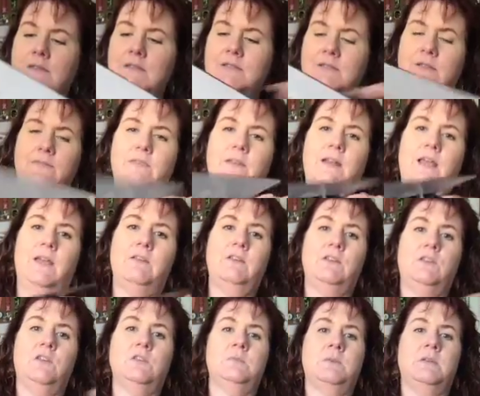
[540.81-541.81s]
is stuff that I
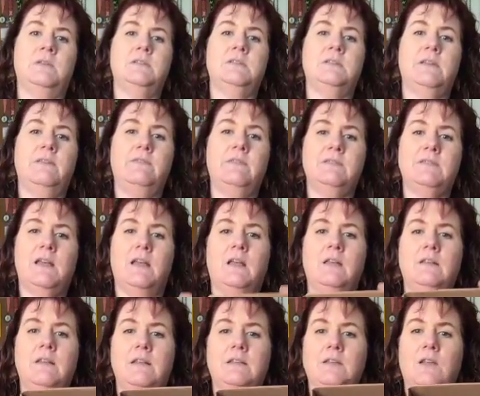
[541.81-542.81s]
haven't used, but this stuff
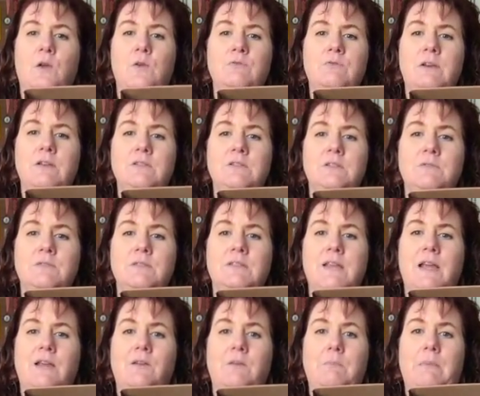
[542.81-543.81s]
that goes right into the
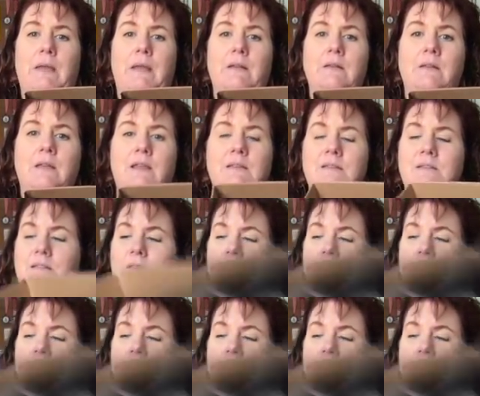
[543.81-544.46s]
recycle bin. That's just